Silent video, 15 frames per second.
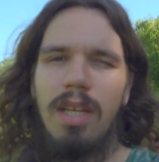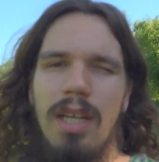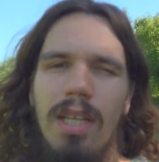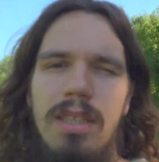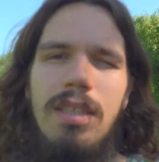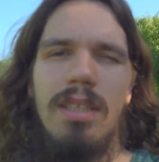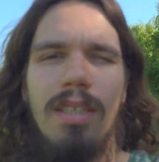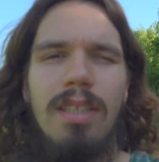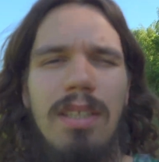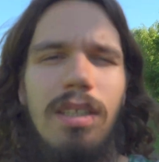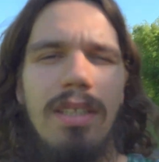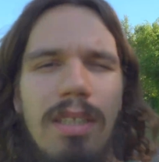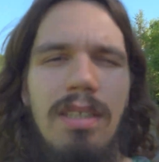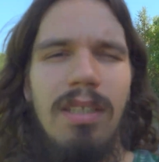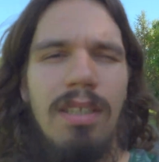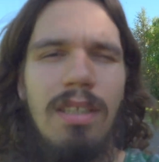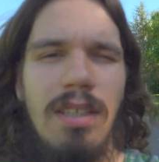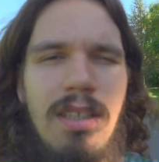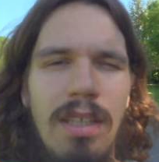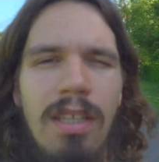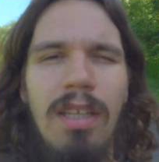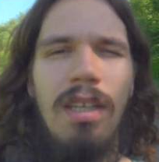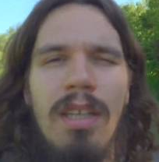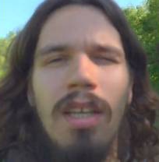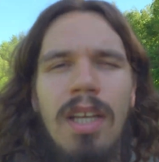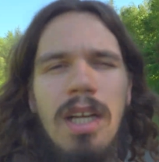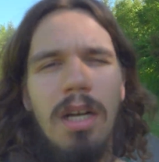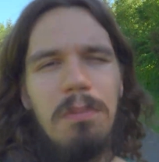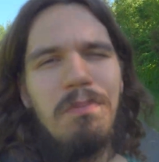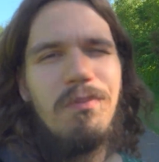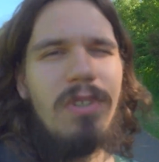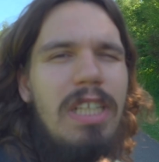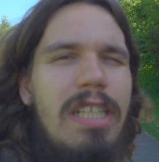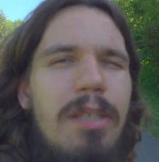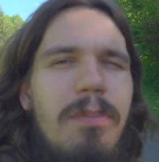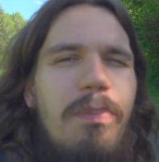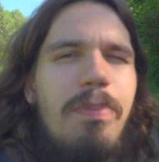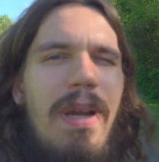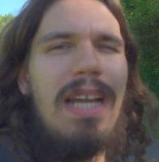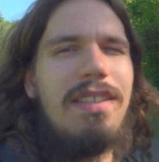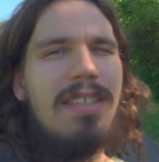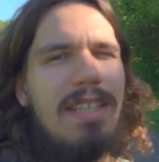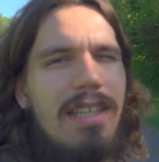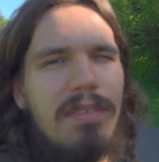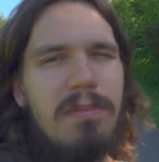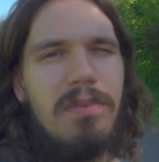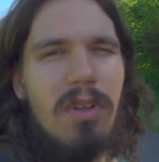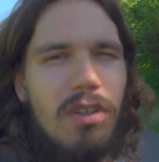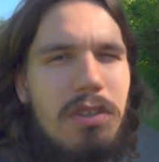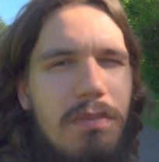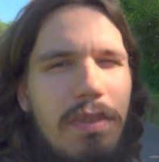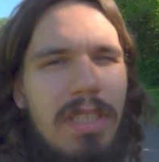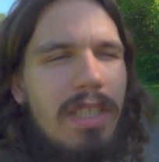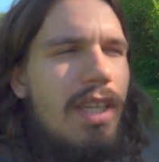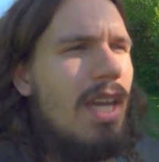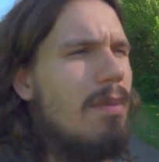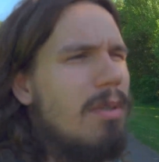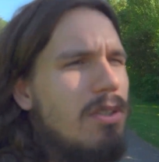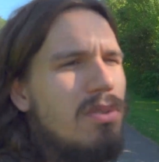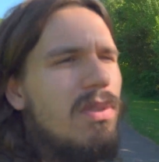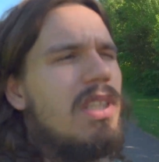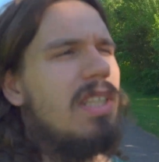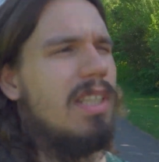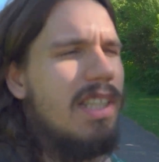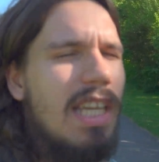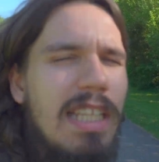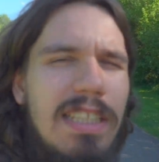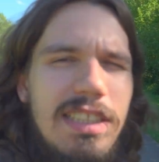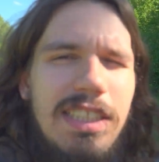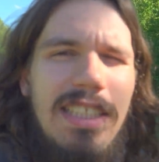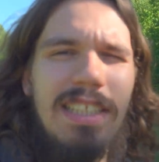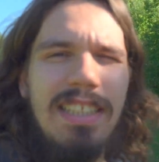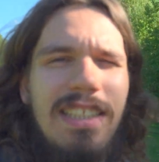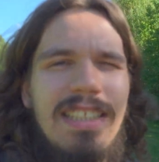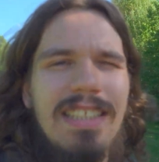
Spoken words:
And I'm really bad at vlogging with the camera today, I can see.